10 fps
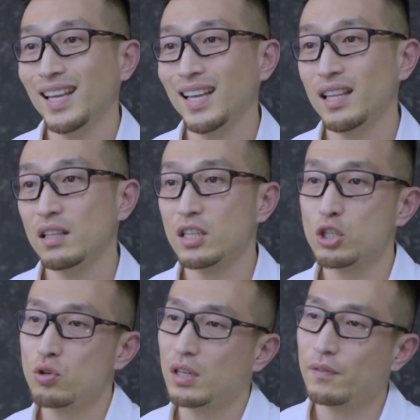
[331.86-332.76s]
And the
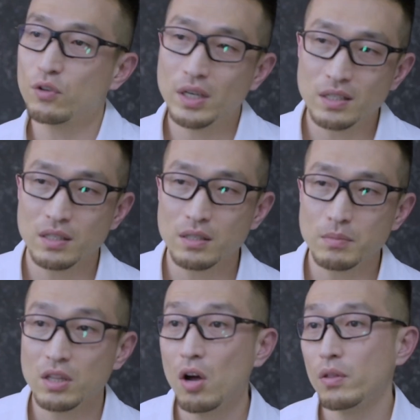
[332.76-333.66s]
constructive
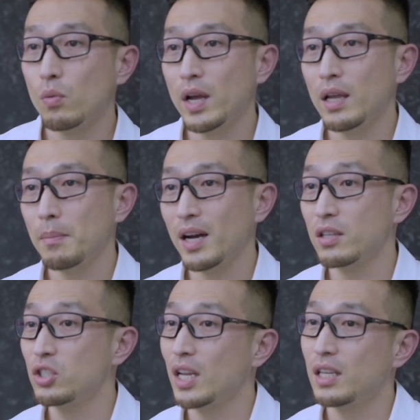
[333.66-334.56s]
criticisms along the way by
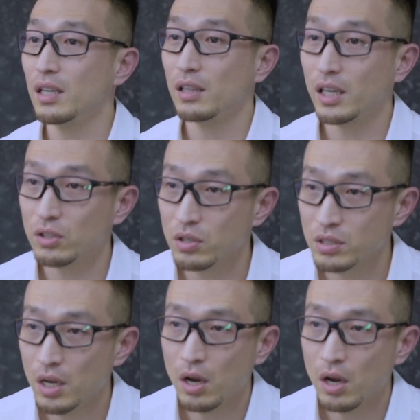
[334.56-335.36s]
the JND collectors